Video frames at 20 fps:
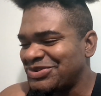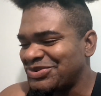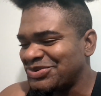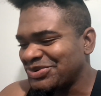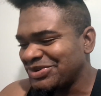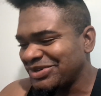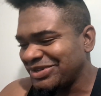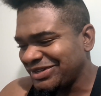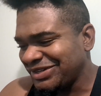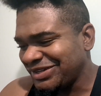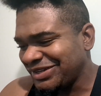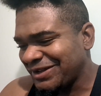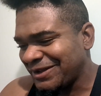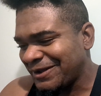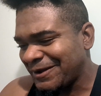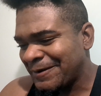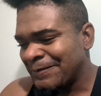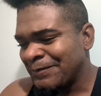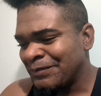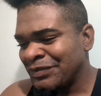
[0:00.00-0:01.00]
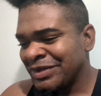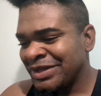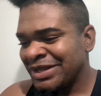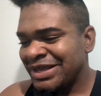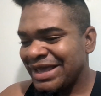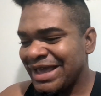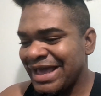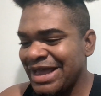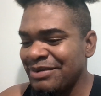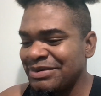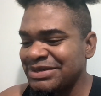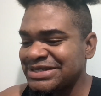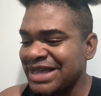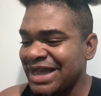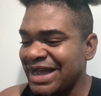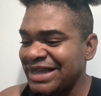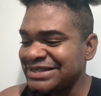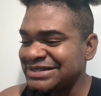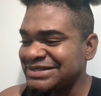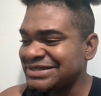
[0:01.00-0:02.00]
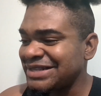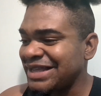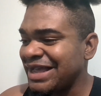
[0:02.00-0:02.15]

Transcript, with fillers: you. Anyways, guys,